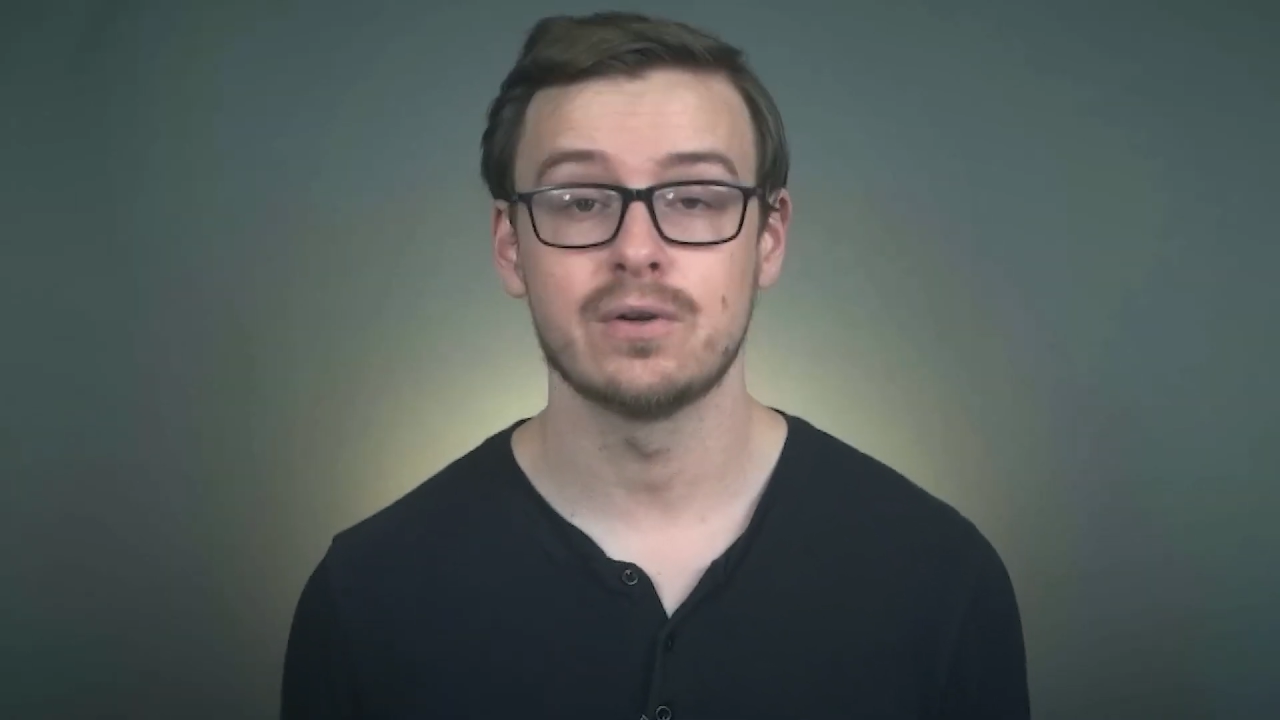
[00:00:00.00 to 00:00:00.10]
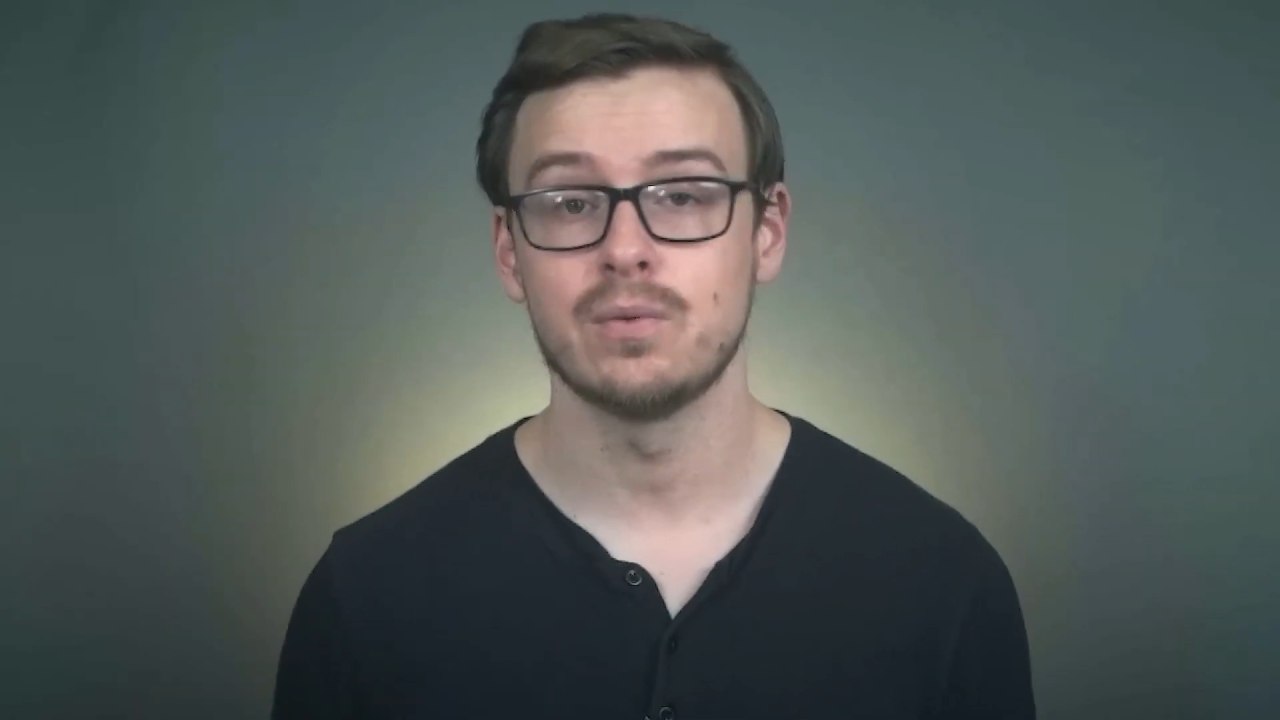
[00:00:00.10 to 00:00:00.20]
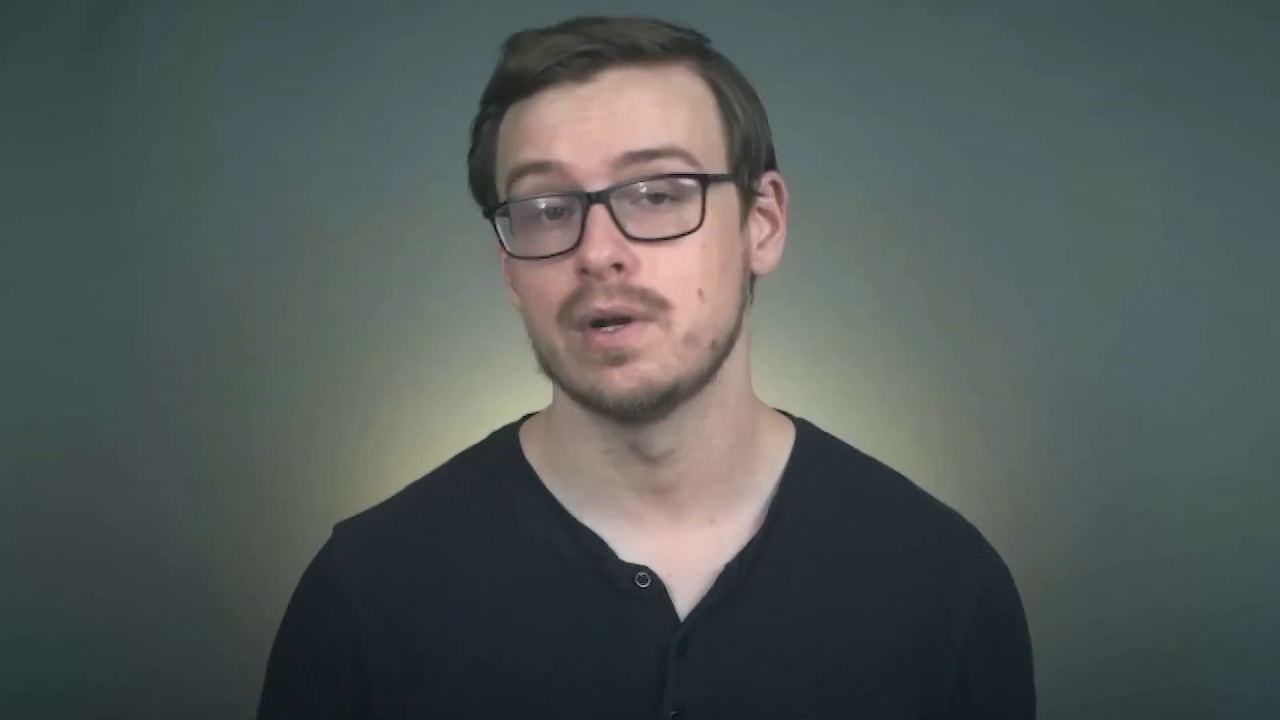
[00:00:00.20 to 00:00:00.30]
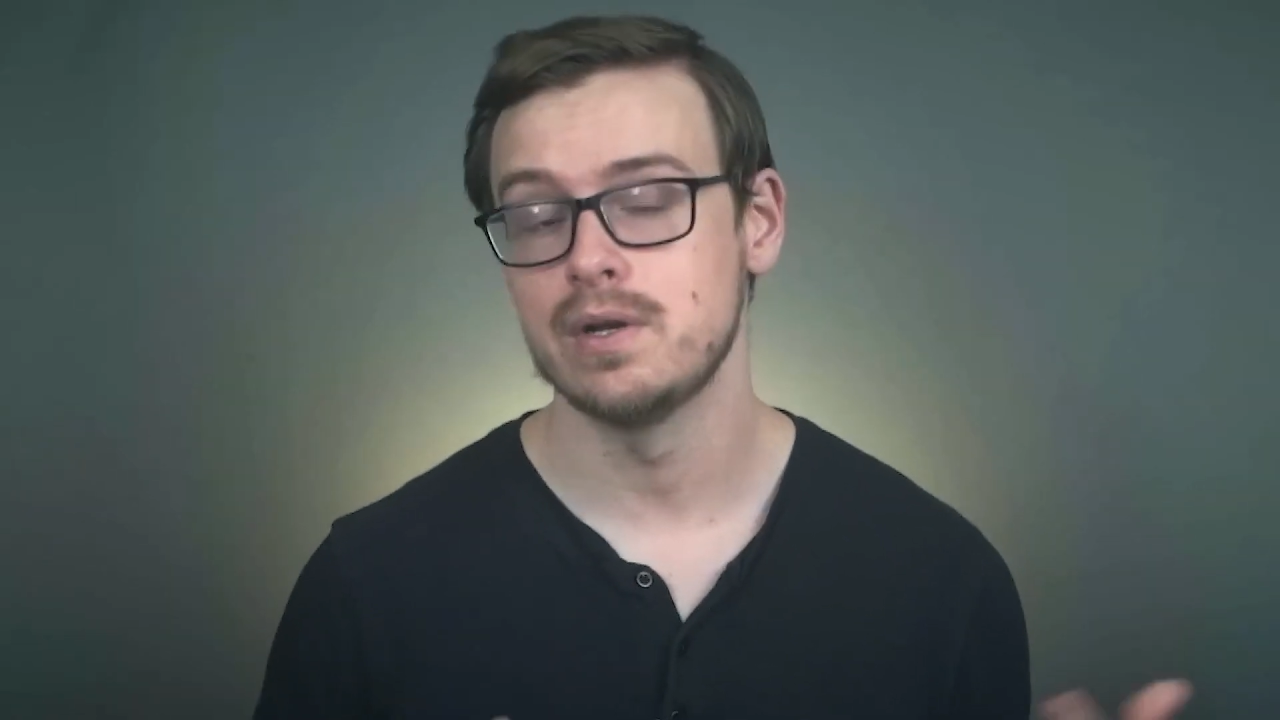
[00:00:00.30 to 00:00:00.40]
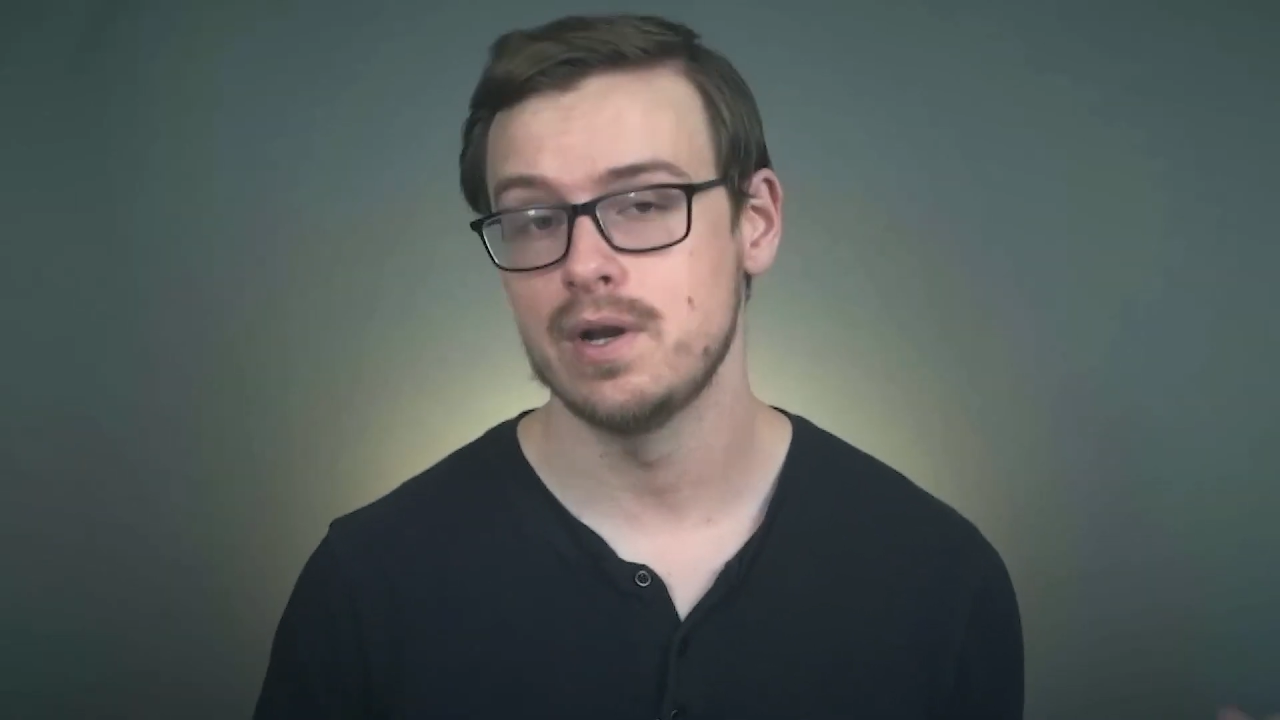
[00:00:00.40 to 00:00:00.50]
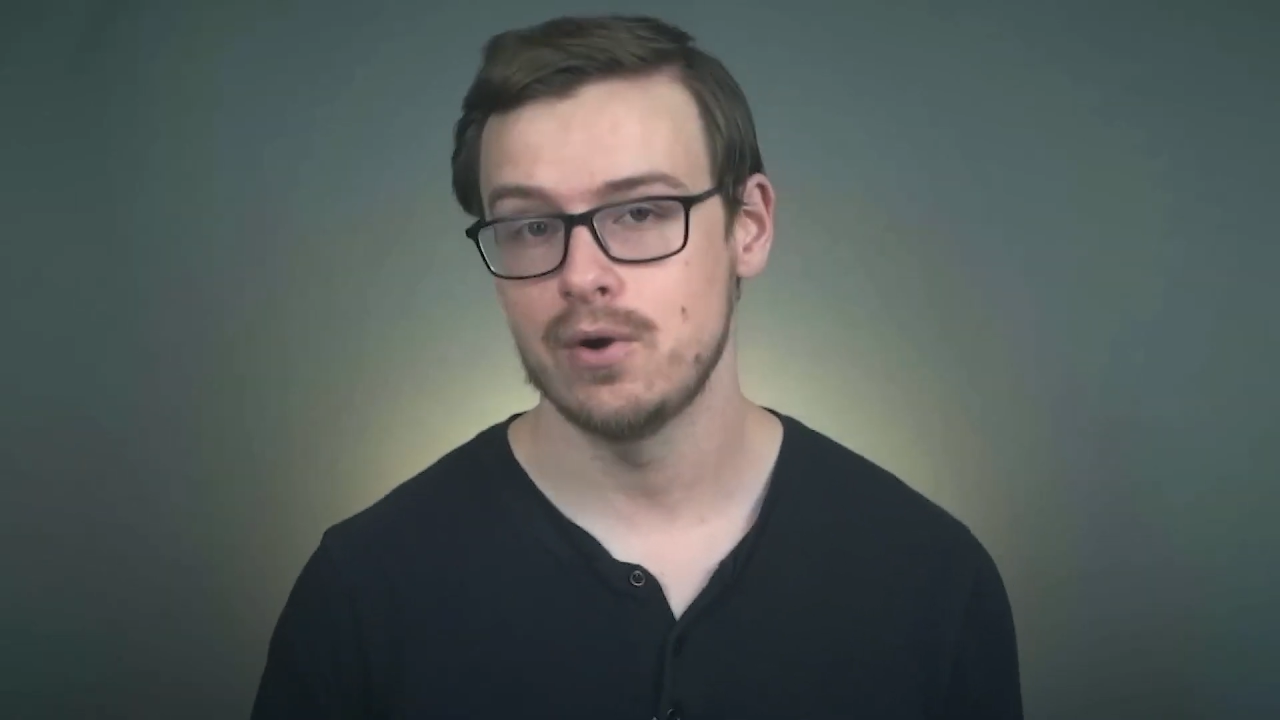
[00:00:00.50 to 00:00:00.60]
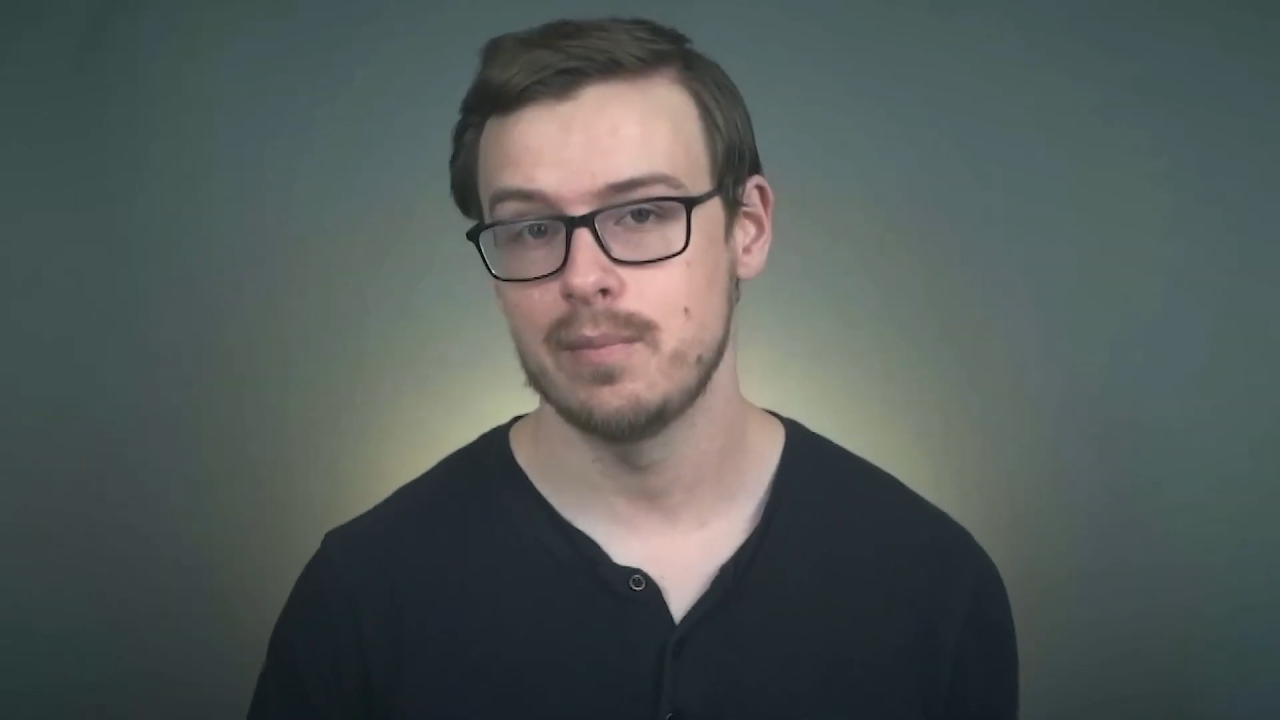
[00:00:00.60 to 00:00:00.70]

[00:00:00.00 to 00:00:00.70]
to want to know